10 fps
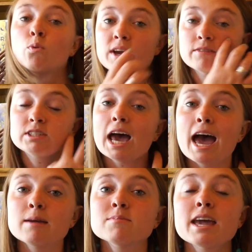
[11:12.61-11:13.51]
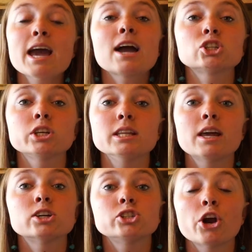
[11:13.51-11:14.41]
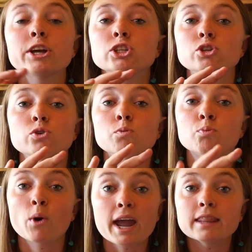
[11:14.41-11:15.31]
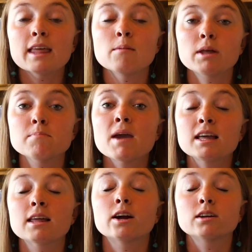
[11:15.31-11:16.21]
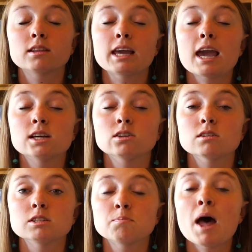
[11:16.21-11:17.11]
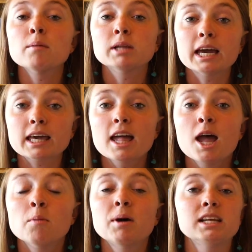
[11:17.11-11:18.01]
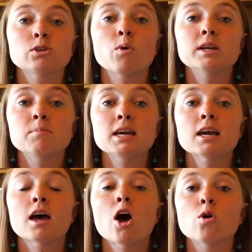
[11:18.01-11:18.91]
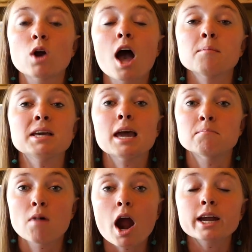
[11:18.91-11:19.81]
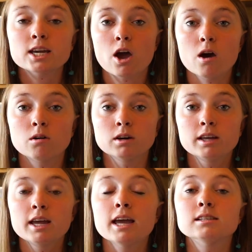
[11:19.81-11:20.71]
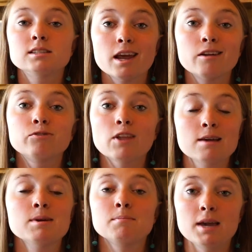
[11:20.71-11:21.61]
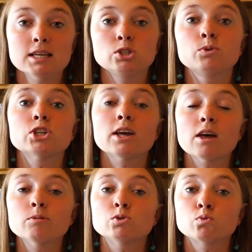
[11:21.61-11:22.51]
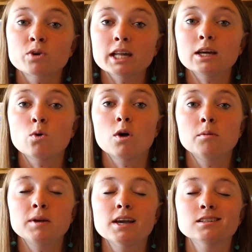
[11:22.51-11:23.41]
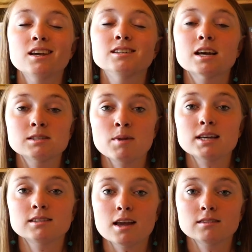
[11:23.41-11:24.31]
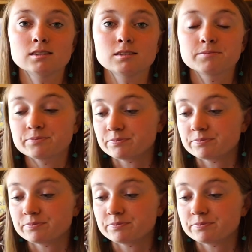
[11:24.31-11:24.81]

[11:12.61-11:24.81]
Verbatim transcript: the Wick of Time, they actually, they're starting to brand them, like make their the candles public, but it's going to be Okami and Mariko instead of Flame and Mist, which I thought was really cool because it does make sense.